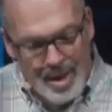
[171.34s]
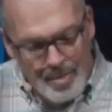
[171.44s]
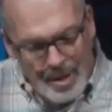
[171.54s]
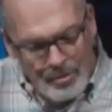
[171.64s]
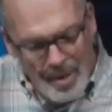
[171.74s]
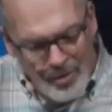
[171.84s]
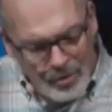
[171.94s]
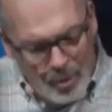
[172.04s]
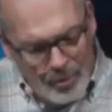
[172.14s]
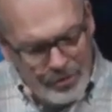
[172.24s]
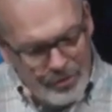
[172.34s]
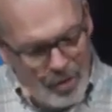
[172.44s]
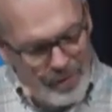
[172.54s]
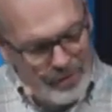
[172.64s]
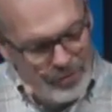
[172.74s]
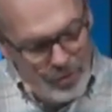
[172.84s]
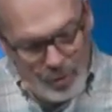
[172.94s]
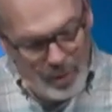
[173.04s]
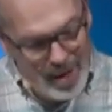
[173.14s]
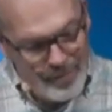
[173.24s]
But his mother told the servants, "Do
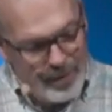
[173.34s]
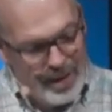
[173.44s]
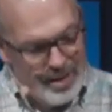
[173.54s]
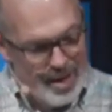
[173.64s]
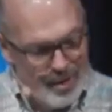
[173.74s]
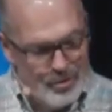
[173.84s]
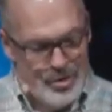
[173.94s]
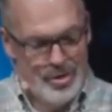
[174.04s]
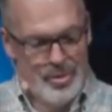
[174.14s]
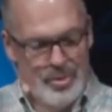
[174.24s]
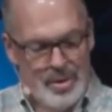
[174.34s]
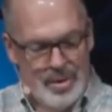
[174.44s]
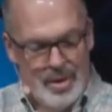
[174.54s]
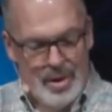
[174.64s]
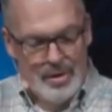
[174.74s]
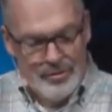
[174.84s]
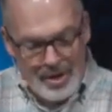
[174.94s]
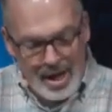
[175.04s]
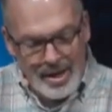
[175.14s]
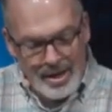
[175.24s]
whatever he tells you."
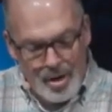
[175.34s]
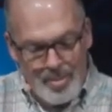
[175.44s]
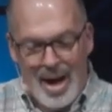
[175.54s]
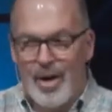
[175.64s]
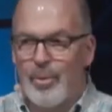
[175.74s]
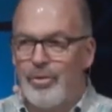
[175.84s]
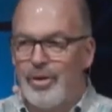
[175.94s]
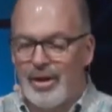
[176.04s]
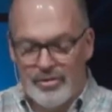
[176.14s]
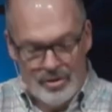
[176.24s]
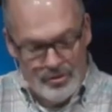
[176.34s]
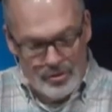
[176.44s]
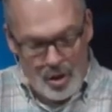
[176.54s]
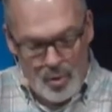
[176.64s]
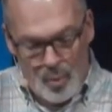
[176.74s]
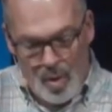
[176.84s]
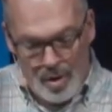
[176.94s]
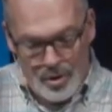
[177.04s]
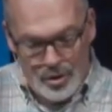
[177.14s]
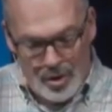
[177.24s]
Standing nearby were 6 stone
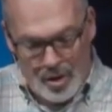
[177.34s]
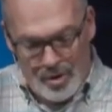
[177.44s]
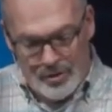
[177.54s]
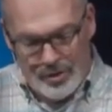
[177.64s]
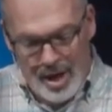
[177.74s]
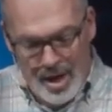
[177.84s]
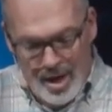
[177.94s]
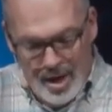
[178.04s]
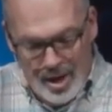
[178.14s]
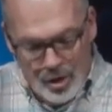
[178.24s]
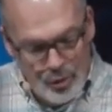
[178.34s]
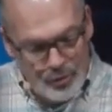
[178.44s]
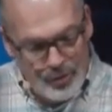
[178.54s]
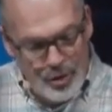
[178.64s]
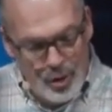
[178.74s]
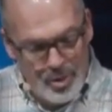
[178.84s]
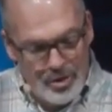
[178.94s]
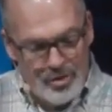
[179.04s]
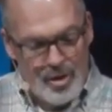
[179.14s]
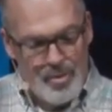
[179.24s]
water jars used for
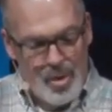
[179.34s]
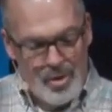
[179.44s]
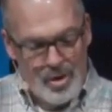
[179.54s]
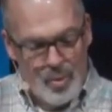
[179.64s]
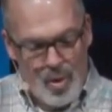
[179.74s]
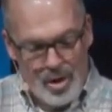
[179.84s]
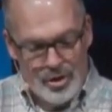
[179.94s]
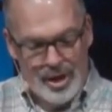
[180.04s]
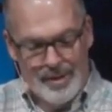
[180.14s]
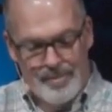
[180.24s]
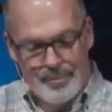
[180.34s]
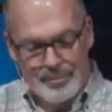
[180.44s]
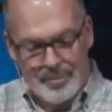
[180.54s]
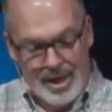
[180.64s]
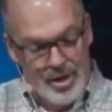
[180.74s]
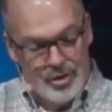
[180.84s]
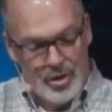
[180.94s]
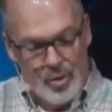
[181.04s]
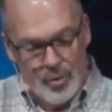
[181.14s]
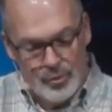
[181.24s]
Jewish ceremonial washing. Each could hold